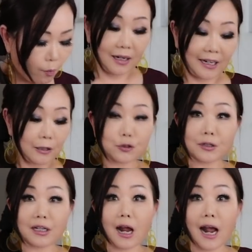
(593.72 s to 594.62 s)
And And
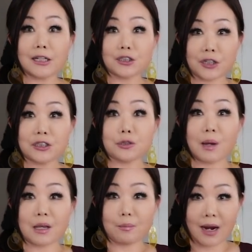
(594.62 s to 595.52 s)
actually, I changed
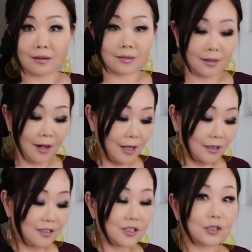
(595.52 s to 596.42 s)
my mind.
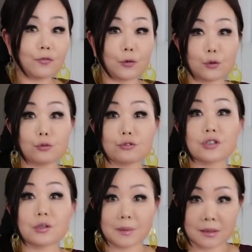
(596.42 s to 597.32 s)
This is for 2
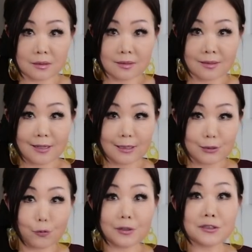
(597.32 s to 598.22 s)
servings.
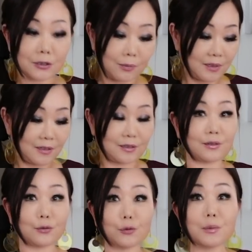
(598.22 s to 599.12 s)
So 1 serving is
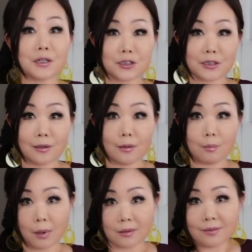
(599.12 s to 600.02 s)
too much.
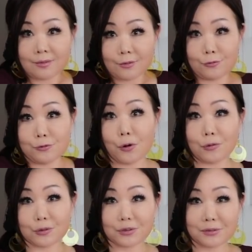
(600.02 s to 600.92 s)
But who
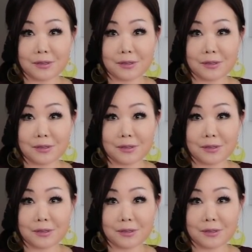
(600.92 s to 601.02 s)
knows?